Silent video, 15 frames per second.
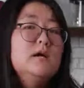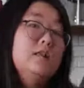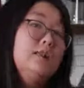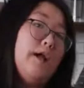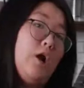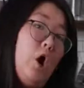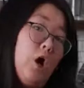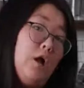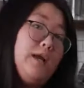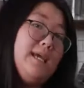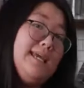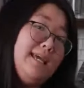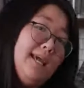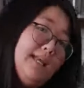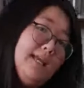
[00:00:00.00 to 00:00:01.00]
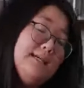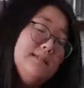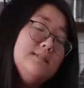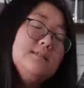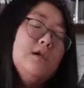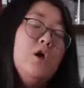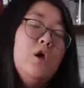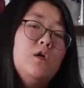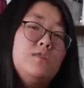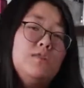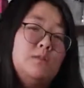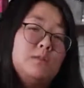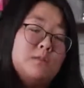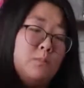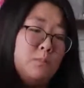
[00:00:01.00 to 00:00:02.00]
like our EK does.
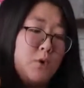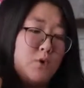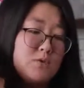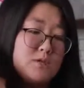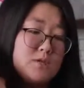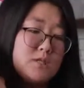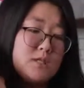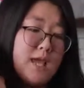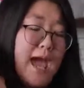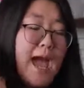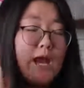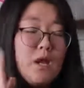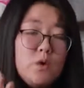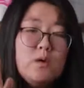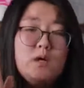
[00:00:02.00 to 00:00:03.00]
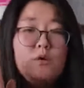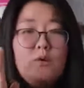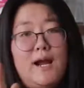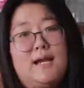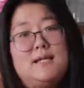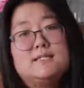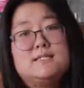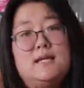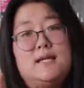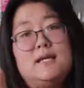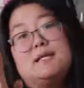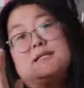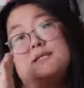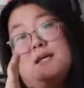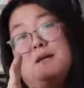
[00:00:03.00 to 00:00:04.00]
The most accurate grind setting
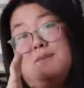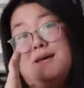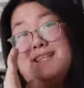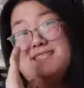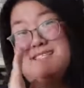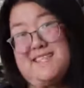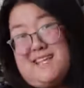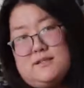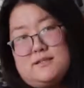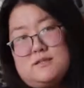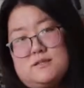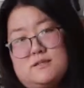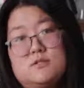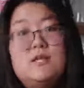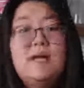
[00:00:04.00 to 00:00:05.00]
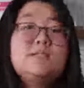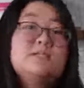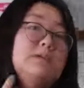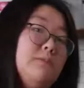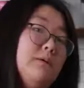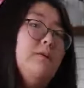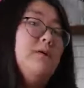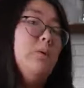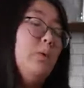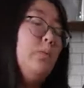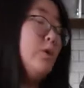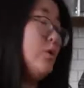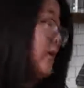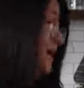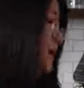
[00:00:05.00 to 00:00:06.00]
is going to be at 6. So that's typically what
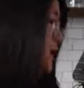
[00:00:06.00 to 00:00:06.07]
we grind